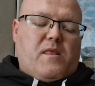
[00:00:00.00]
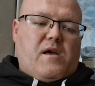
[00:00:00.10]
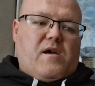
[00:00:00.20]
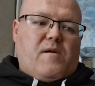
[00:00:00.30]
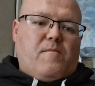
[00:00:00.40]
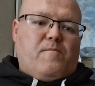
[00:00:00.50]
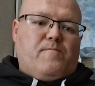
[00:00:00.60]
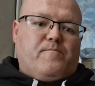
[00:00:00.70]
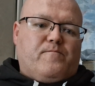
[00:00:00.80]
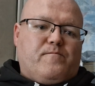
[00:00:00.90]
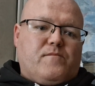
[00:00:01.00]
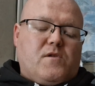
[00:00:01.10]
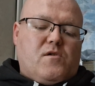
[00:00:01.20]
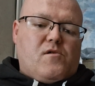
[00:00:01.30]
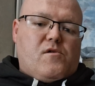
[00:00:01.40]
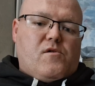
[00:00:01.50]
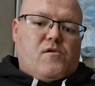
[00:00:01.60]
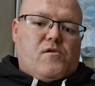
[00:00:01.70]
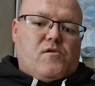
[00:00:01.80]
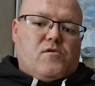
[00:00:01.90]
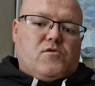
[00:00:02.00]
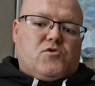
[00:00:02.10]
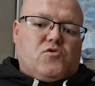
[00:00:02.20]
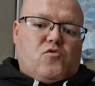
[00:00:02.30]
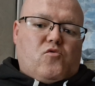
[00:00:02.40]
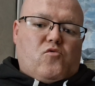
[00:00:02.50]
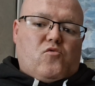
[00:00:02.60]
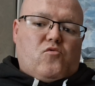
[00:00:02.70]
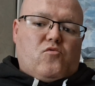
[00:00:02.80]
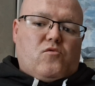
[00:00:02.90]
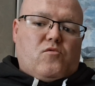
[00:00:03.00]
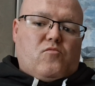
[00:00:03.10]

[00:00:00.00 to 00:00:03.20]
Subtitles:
Um, so